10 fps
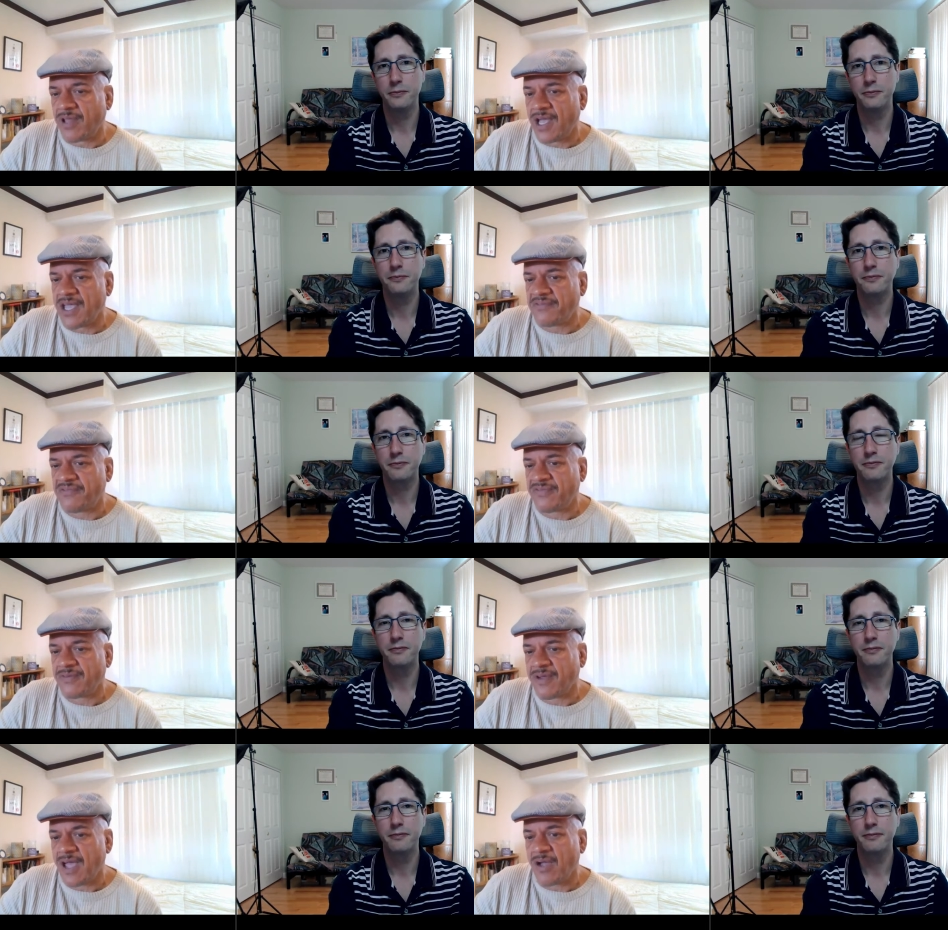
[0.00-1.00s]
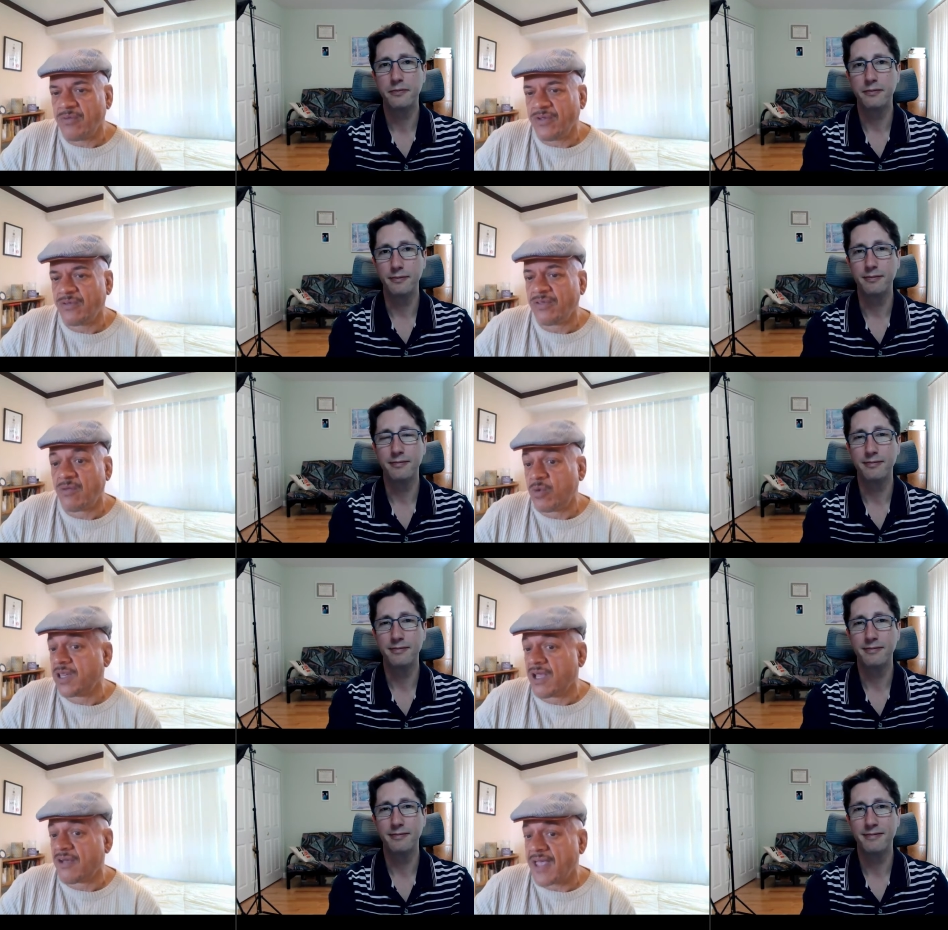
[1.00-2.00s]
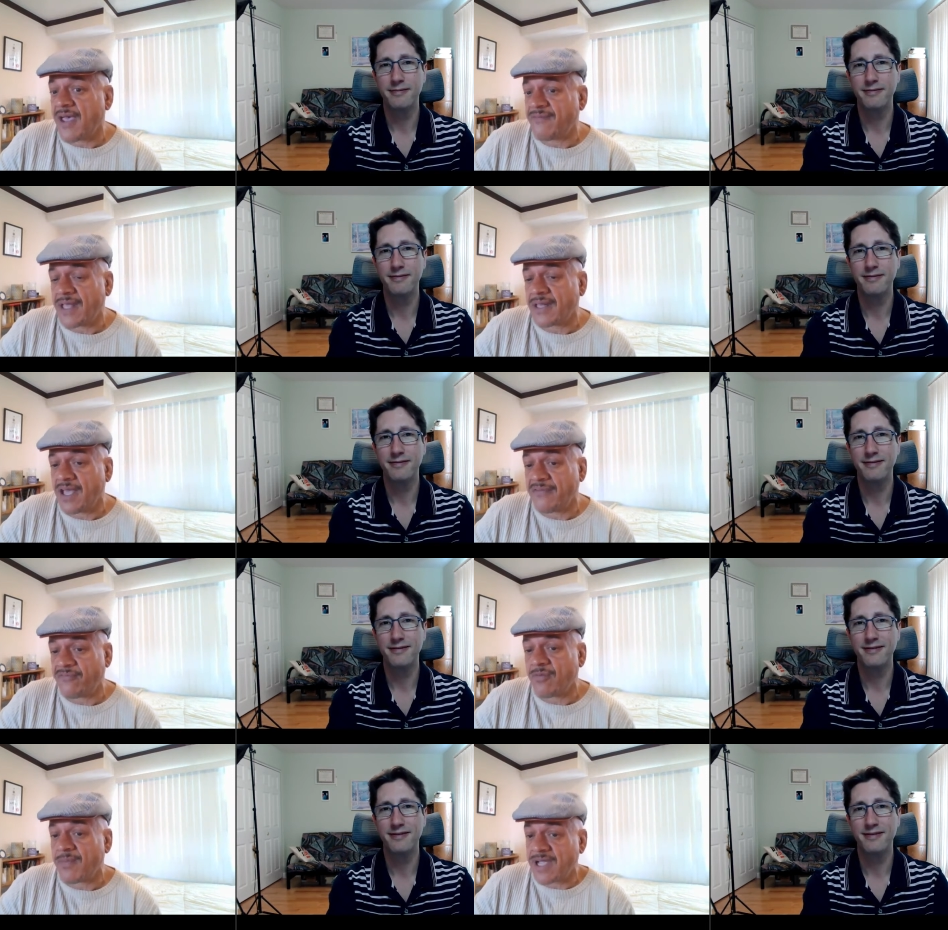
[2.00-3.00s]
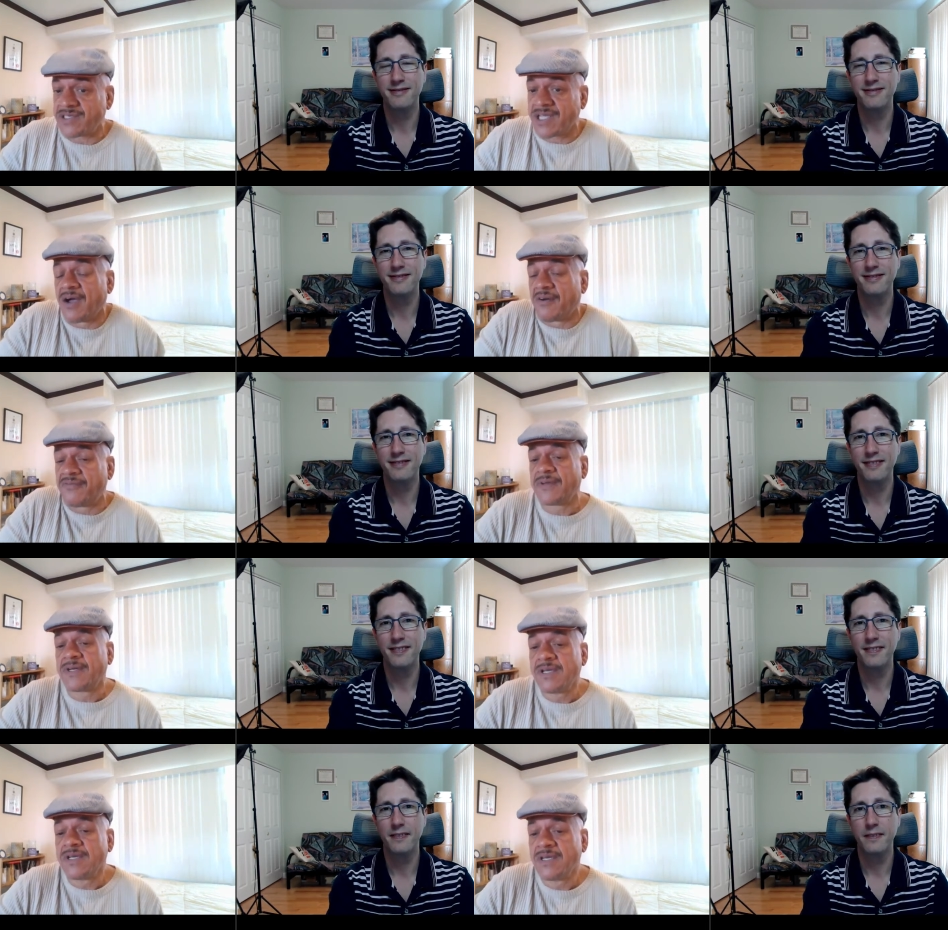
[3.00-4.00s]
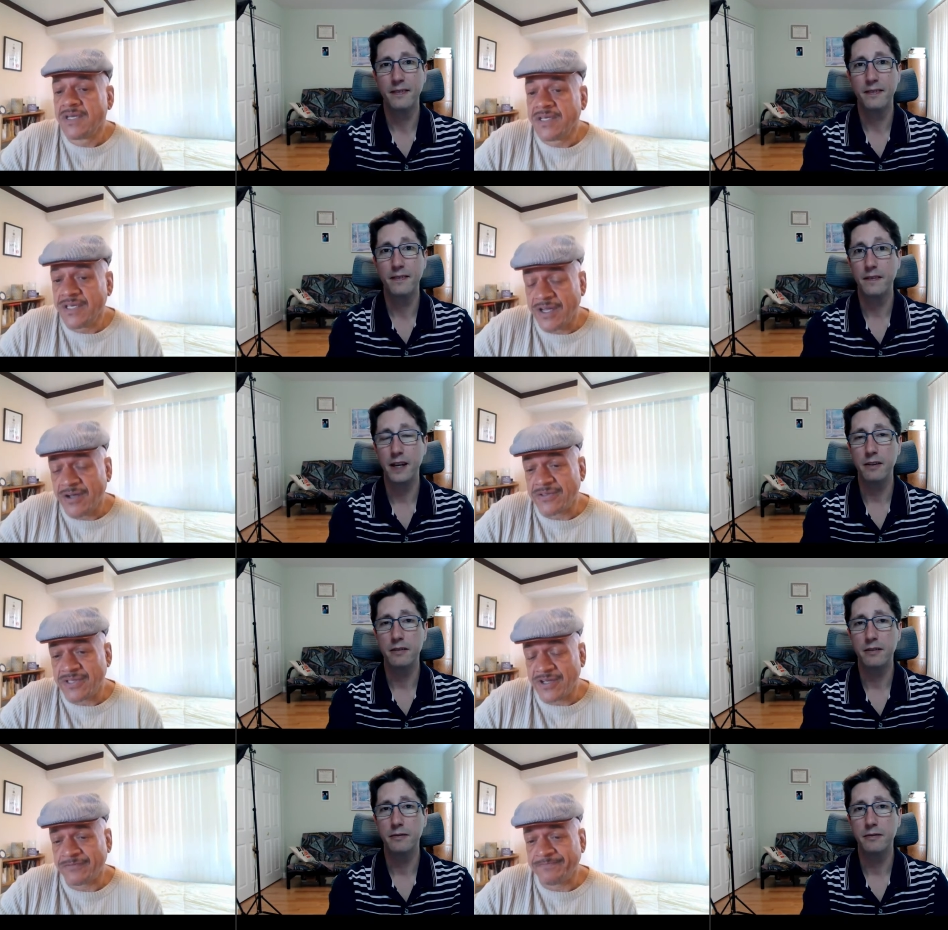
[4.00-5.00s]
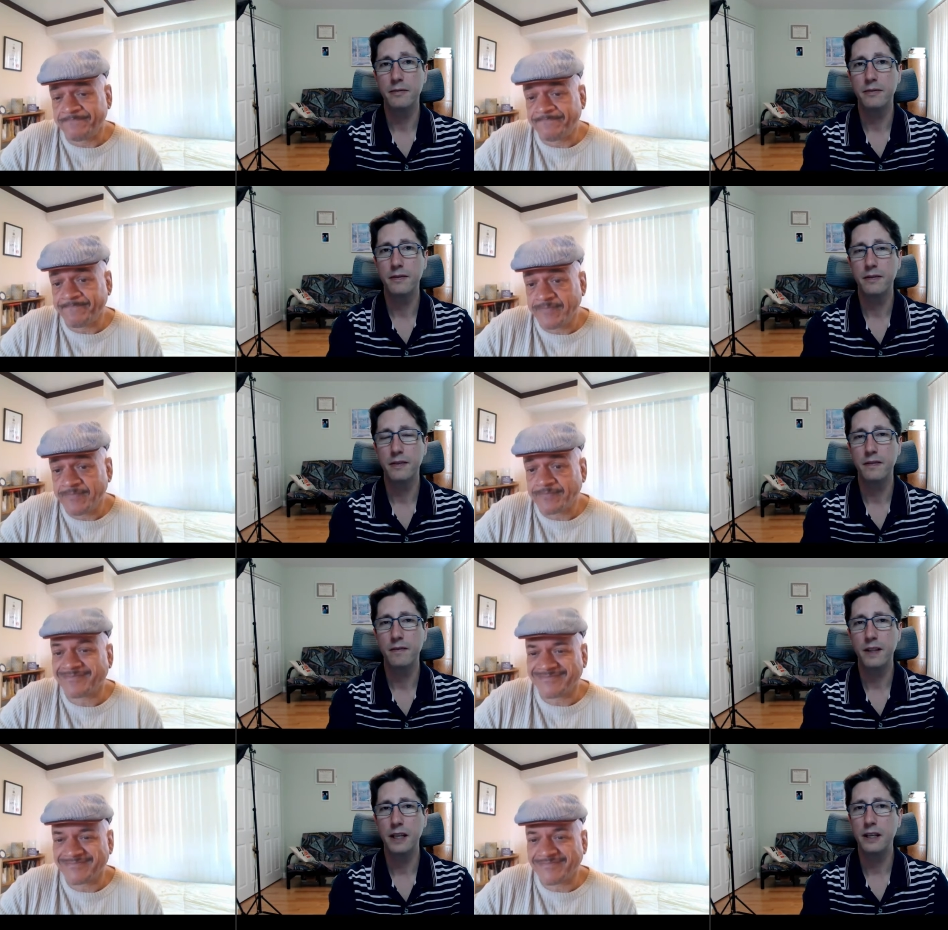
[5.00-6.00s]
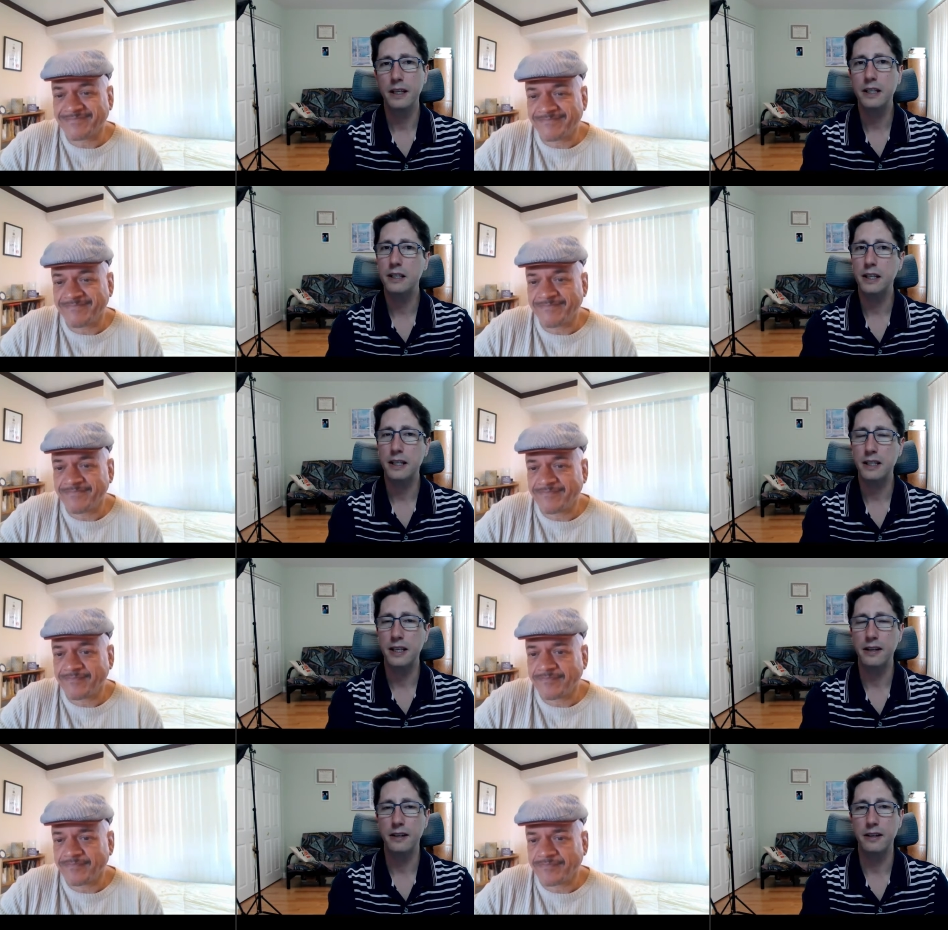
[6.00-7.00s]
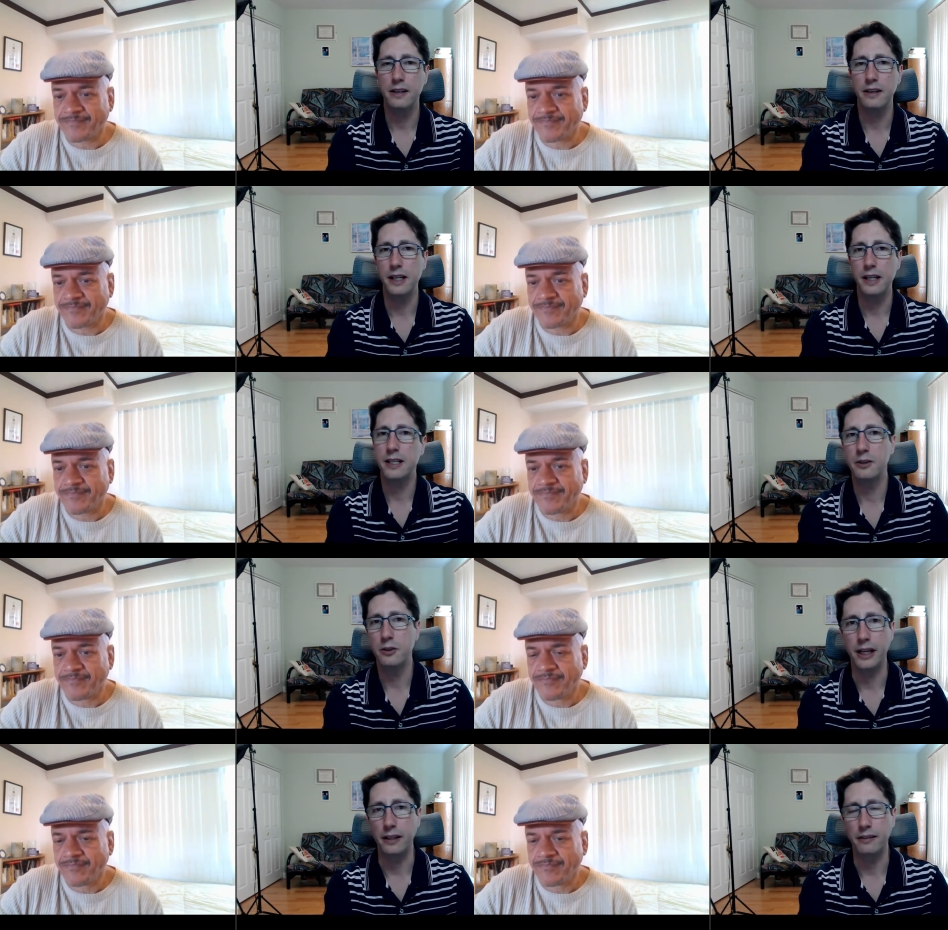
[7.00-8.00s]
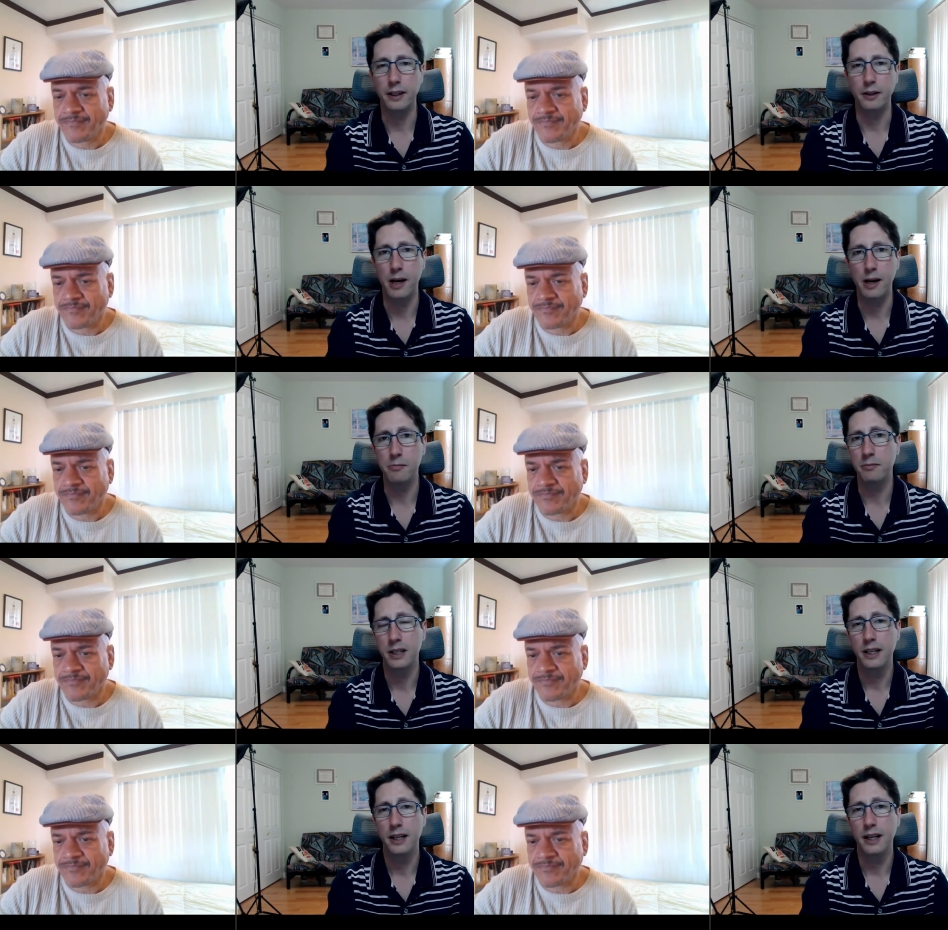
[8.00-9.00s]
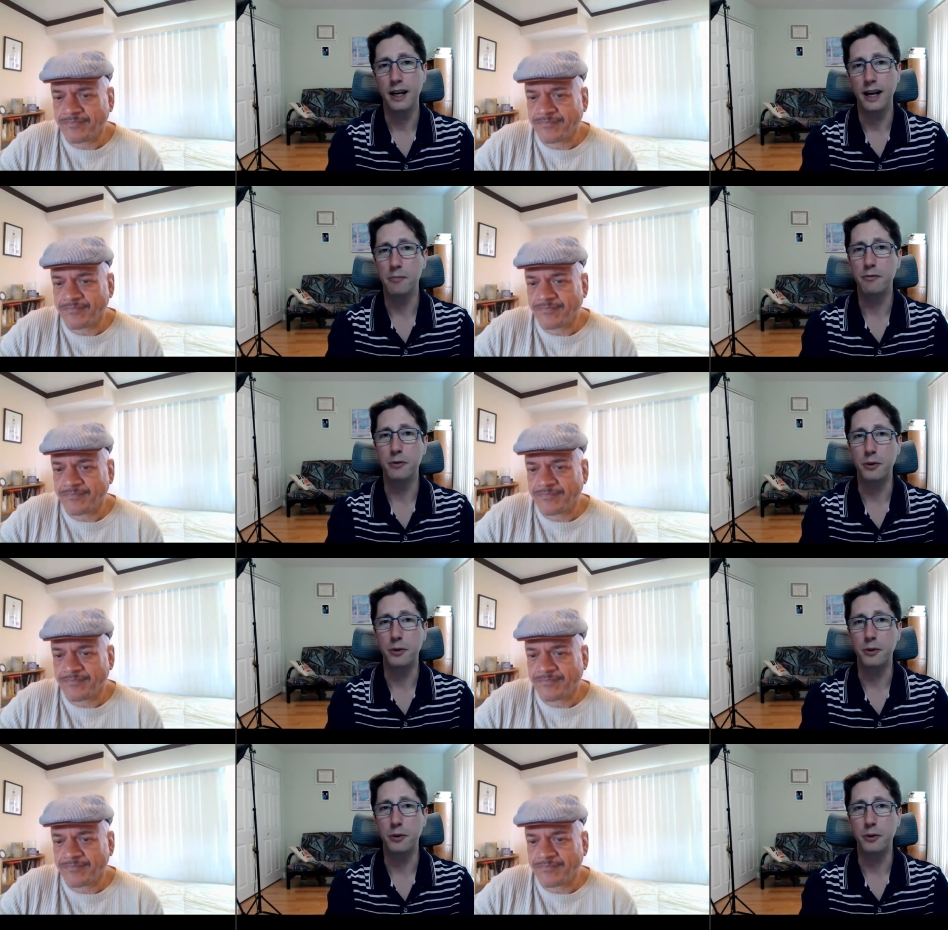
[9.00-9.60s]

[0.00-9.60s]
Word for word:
Speaker 1: of life. I would love to have that life for myself, you know. So.
Speaker 2: And it's it's not uh, it's not too late, you know. Um, uh, I'm